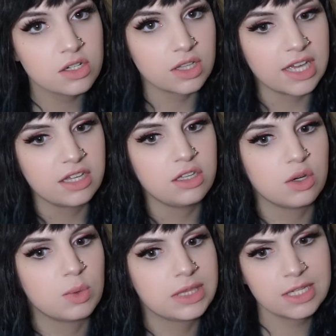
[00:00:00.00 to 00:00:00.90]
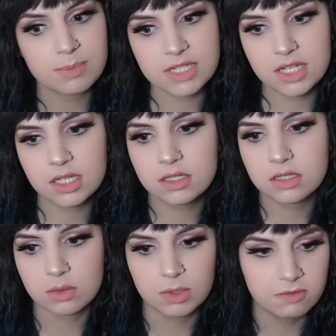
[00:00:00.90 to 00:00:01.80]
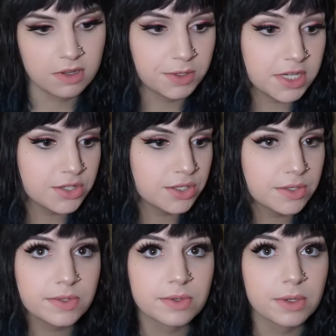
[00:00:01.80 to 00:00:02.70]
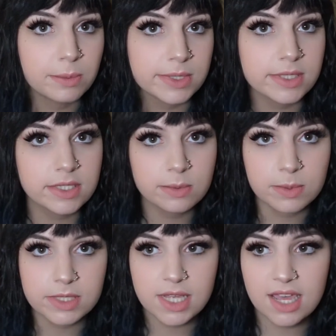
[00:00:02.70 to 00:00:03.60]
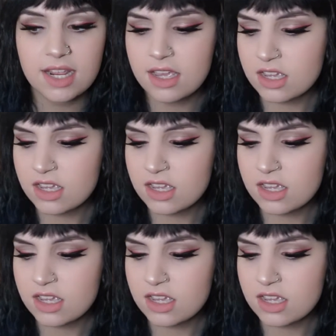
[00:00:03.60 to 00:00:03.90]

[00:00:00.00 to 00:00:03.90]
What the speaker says: or like, you know, what lipsticks or what foundations, or like what's this, what's that.